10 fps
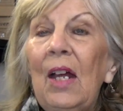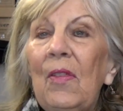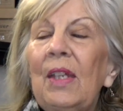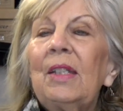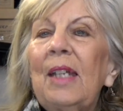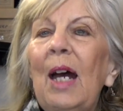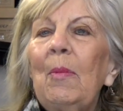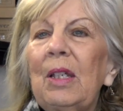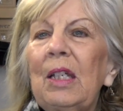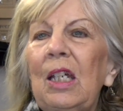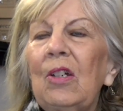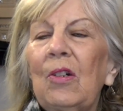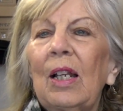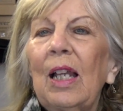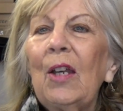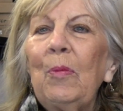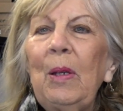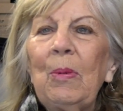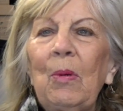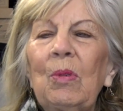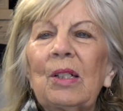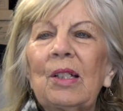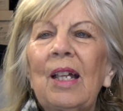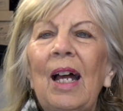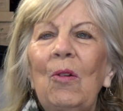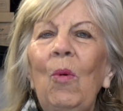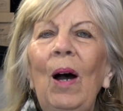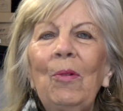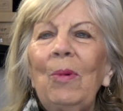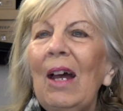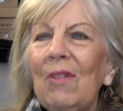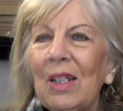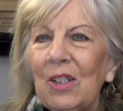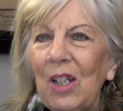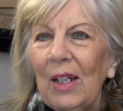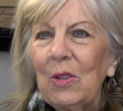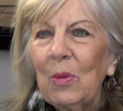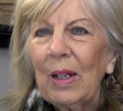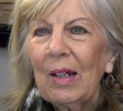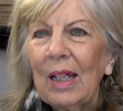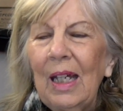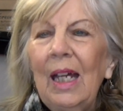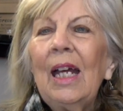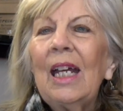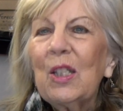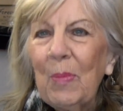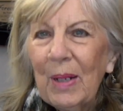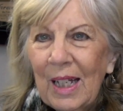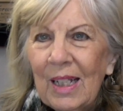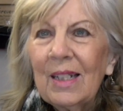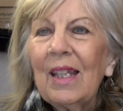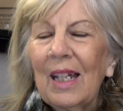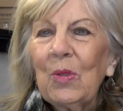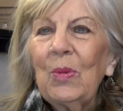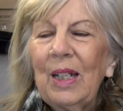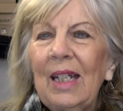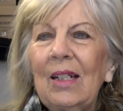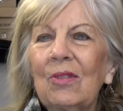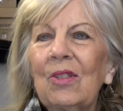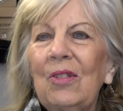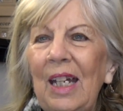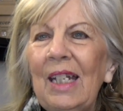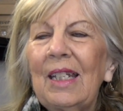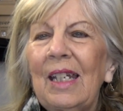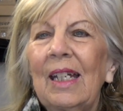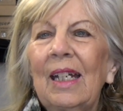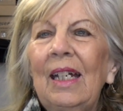This time of the year, a lot of people will say, why do we have it in January? It's because that's when eagles are nesting.